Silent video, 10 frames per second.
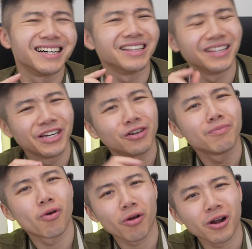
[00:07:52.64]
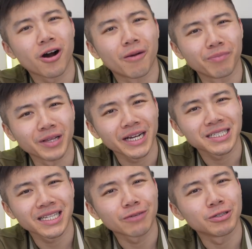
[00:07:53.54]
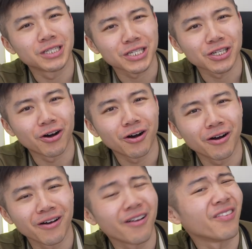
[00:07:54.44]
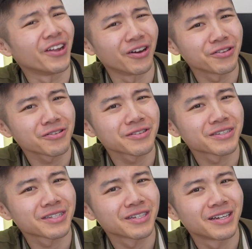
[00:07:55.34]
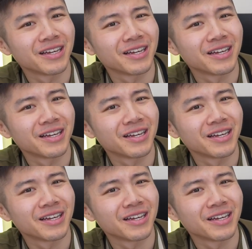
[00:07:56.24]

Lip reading: a little more complex, like we just saw, than others.